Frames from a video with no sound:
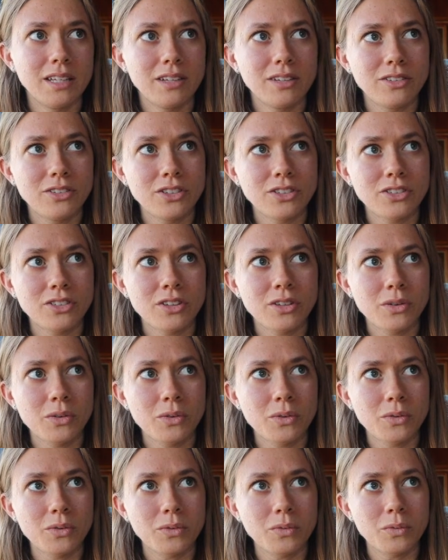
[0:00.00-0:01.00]
just
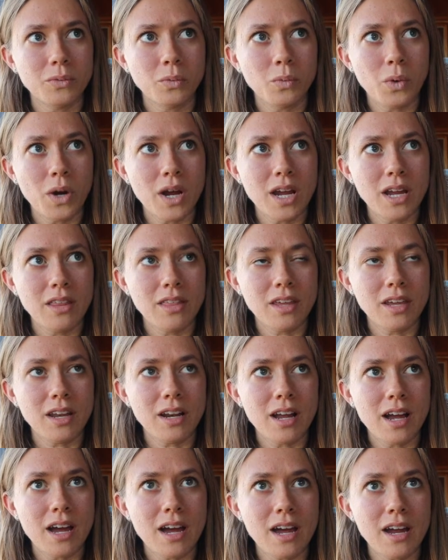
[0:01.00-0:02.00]
the way
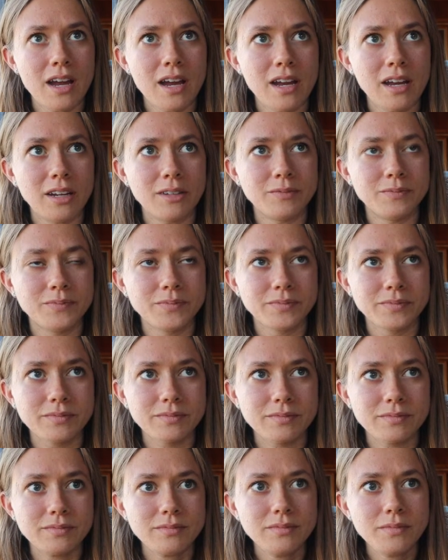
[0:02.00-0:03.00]
that I
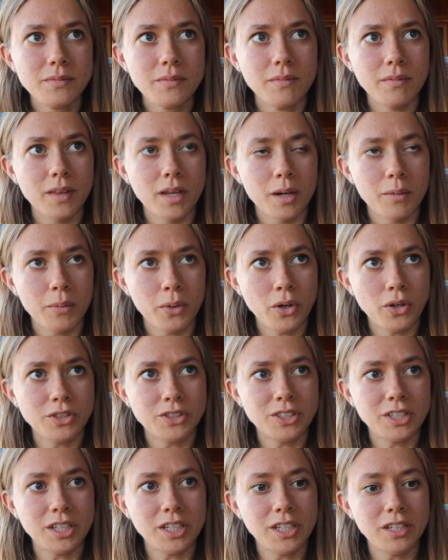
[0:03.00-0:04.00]

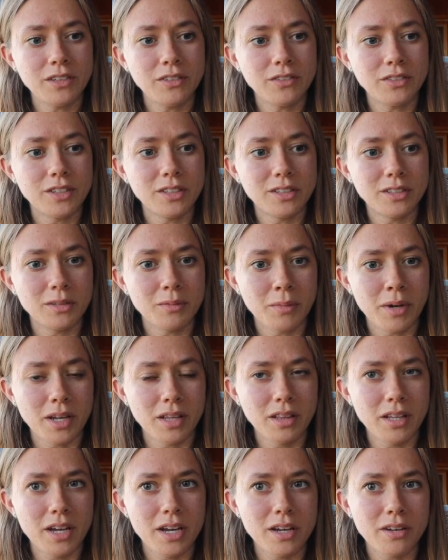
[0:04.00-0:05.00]
perceived my
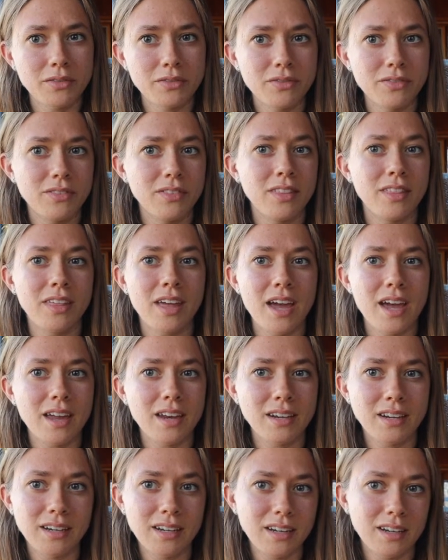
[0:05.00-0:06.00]
life
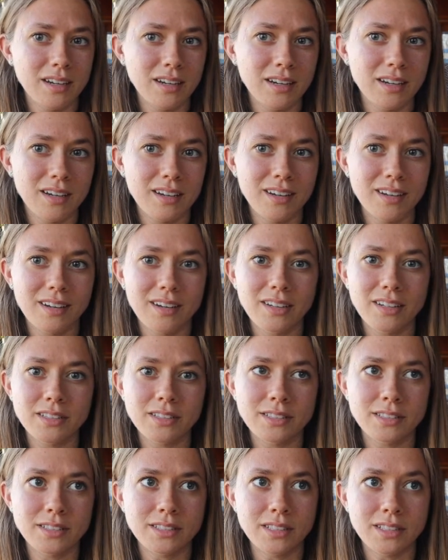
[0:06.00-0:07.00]
then
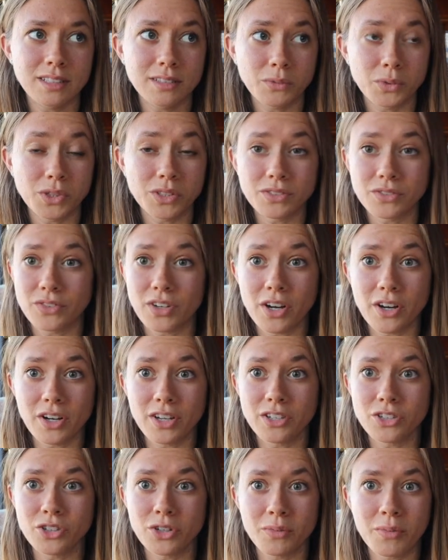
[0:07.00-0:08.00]
was
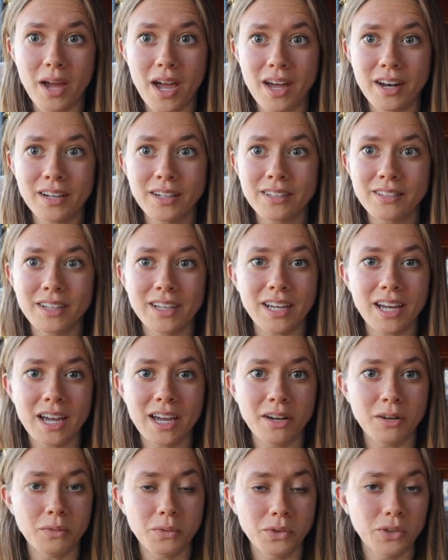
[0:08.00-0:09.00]
very traumatic. Like, I
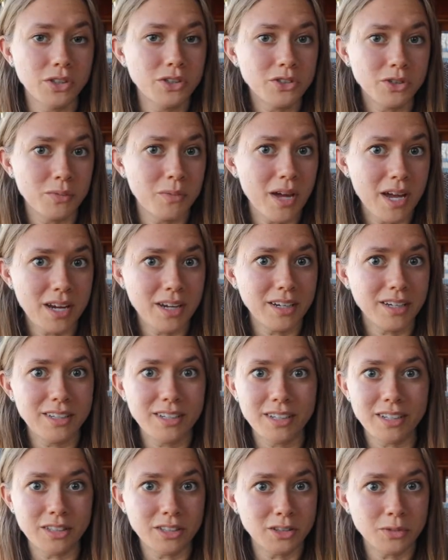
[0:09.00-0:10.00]
had a really traumatic
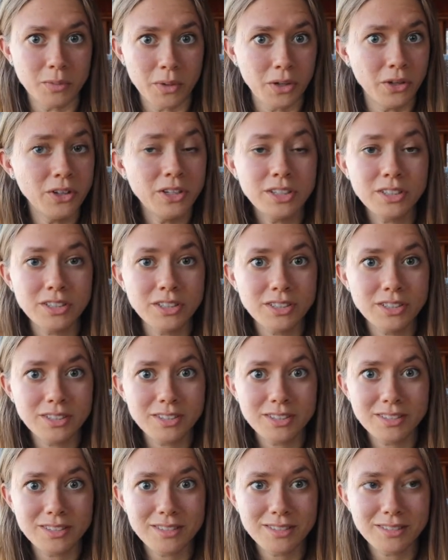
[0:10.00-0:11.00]

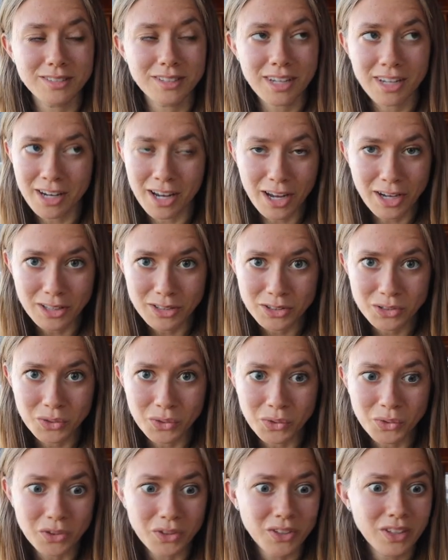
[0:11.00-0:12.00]
experience in high
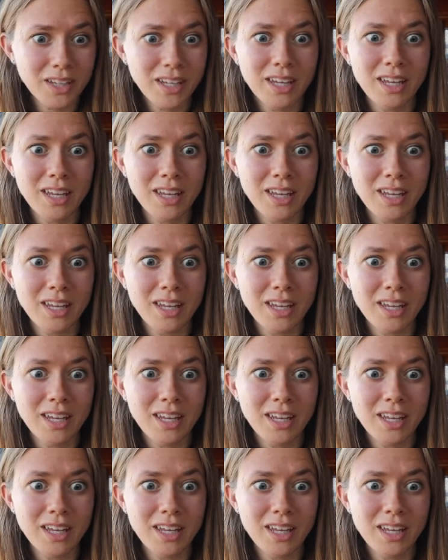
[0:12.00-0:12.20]
school